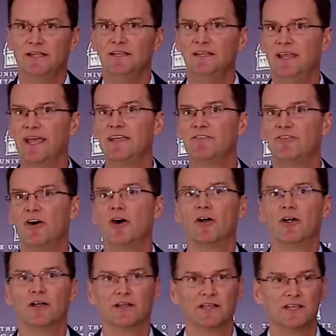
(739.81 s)
Dave
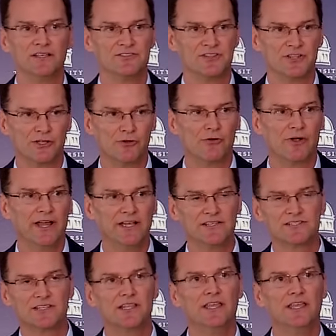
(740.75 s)
Hart is the greatest